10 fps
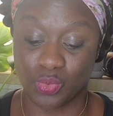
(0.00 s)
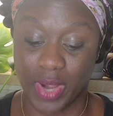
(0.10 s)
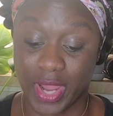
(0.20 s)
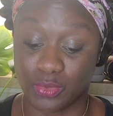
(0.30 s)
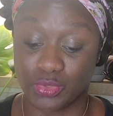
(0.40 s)

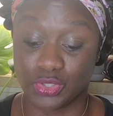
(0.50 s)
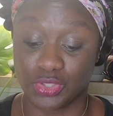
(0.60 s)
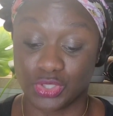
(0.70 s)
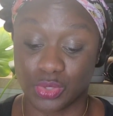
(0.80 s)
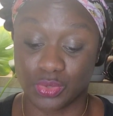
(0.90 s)
round
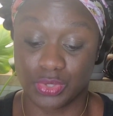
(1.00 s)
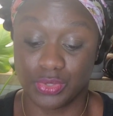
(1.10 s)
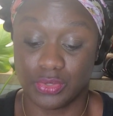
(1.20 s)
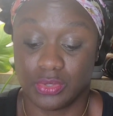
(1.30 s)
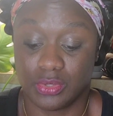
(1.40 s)
your
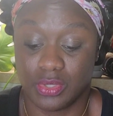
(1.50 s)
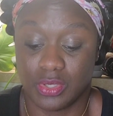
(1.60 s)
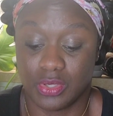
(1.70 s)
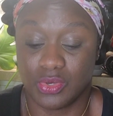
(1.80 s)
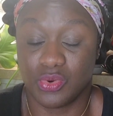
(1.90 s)
shoulders
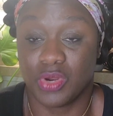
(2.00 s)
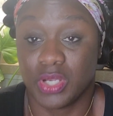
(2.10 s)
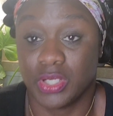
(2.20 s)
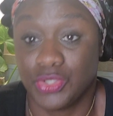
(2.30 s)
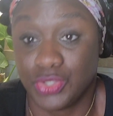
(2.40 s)
or
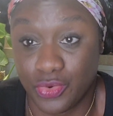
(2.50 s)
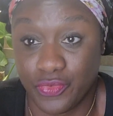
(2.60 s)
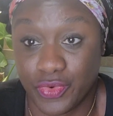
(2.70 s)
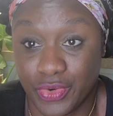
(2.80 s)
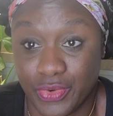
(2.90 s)
hunch
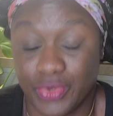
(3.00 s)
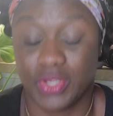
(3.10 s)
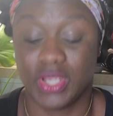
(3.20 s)
over.